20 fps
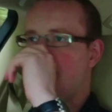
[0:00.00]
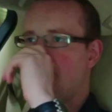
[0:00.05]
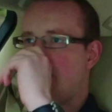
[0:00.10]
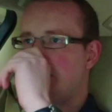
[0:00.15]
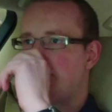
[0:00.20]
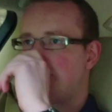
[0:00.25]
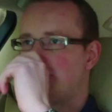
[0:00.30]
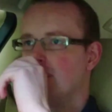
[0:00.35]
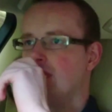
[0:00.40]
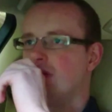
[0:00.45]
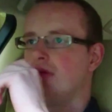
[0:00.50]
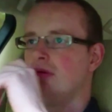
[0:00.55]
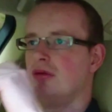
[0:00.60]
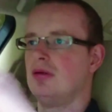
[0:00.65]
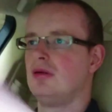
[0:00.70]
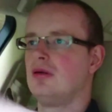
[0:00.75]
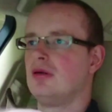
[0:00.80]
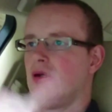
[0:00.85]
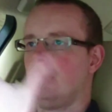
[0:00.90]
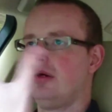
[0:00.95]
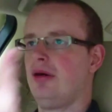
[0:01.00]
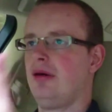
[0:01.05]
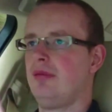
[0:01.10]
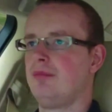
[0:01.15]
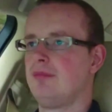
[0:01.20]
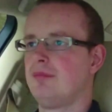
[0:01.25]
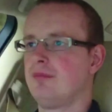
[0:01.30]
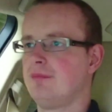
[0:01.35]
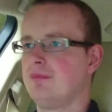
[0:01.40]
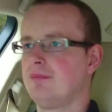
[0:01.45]
petrol
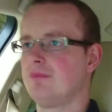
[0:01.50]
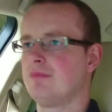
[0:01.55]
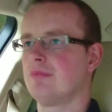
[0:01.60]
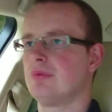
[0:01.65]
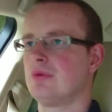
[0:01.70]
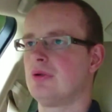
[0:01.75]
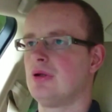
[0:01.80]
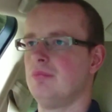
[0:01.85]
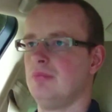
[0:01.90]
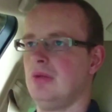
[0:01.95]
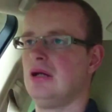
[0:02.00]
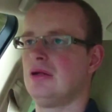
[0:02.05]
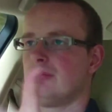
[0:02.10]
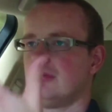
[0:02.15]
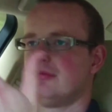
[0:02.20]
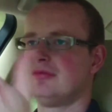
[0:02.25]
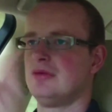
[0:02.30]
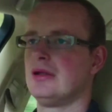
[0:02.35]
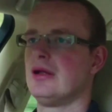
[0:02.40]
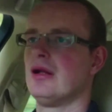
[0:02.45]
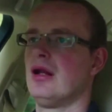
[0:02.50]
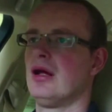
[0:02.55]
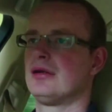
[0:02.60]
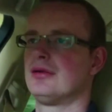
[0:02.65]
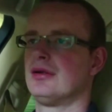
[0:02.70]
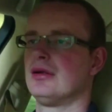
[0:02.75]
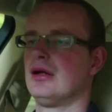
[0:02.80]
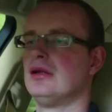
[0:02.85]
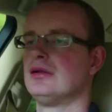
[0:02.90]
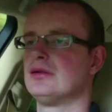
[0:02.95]
combined with that
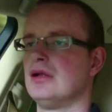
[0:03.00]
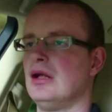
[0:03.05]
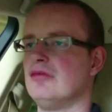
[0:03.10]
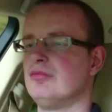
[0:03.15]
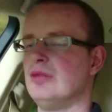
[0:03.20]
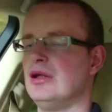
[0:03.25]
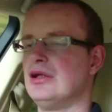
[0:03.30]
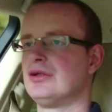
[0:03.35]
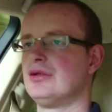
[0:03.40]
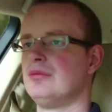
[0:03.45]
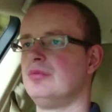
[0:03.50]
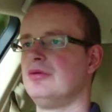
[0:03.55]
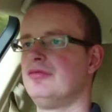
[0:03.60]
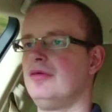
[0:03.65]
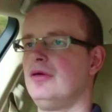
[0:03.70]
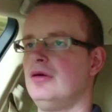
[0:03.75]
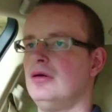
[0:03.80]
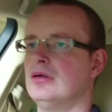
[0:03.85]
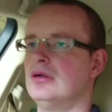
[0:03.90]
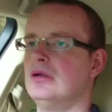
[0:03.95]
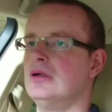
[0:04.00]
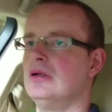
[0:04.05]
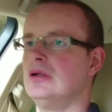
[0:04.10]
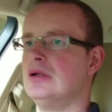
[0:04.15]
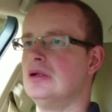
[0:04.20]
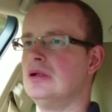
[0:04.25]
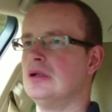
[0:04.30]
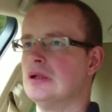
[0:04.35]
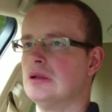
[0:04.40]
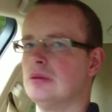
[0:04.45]
electric engine I mentioned before,
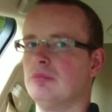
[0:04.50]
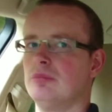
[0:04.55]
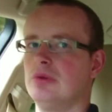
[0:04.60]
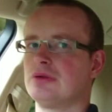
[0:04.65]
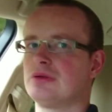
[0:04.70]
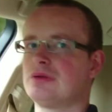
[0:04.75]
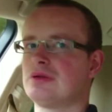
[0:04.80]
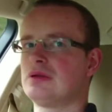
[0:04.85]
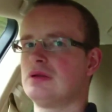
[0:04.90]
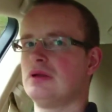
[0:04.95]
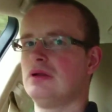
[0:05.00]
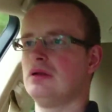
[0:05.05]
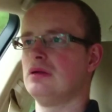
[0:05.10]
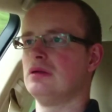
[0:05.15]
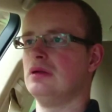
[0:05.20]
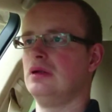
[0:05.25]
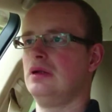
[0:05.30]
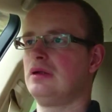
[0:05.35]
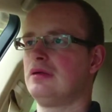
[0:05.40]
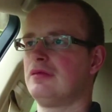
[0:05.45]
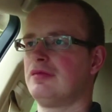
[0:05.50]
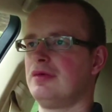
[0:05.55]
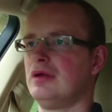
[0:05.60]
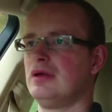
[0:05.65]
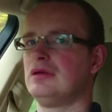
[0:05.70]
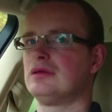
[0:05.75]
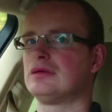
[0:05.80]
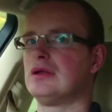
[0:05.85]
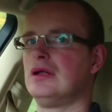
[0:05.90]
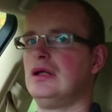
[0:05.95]
but still it
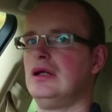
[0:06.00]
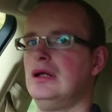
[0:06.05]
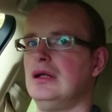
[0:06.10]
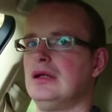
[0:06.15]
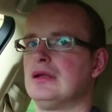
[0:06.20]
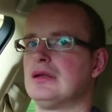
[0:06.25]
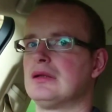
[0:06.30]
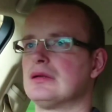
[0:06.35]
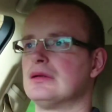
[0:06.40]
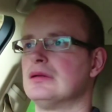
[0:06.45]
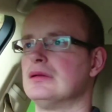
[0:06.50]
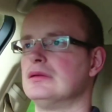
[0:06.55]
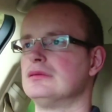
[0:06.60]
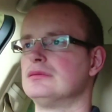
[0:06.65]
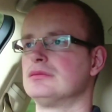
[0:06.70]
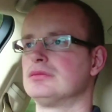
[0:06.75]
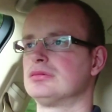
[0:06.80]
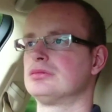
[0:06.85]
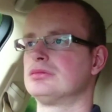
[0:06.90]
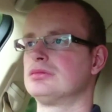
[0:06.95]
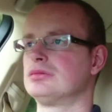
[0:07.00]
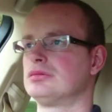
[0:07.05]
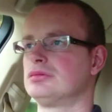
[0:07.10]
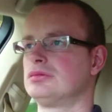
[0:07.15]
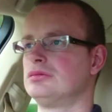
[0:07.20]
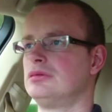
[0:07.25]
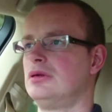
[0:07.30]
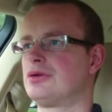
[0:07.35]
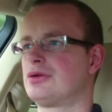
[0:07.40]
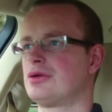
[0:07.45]
feels like,
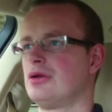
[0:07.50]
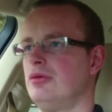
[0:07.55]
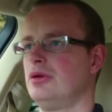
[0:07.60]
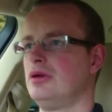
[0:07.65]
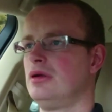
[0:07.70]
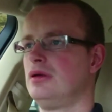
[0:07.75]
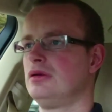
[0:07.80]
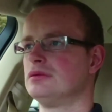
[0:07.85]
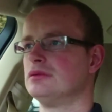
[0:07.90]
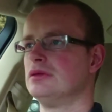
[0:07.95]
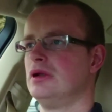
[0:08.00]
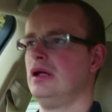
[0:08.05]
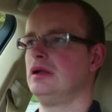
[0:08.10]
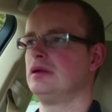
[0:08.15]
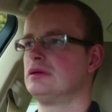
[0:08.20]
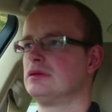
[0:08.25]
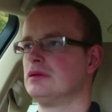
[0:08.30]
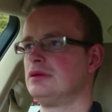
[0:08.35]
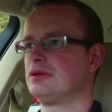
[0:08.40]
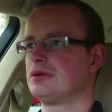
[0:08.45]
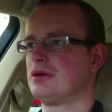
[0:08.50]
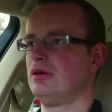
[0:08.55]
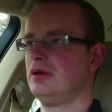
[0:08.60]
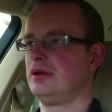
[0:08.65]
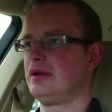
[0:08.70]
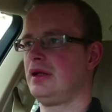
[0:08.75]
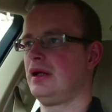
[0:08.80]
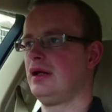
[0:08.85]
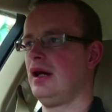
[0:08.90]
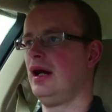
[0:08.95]
what's going on, like it's
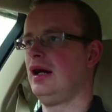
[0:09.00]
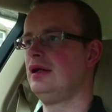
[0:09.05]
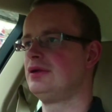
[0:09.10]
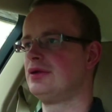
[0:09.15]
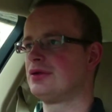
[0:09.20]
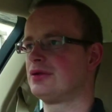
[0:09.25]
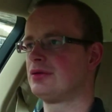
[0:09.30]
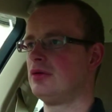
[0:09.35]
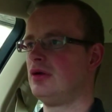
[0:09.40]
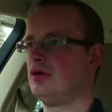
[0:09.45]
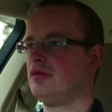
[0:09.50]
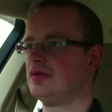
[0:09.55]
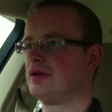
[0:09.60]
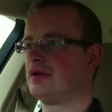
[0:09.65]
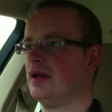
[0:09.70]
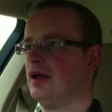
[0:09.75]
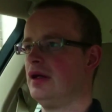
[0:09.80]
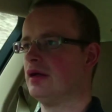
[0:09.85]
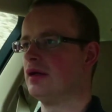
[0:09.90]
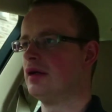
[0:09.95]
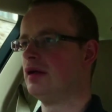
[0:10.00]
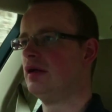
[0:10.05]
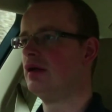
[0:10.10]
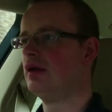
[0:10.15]
gonna take ages to overtake.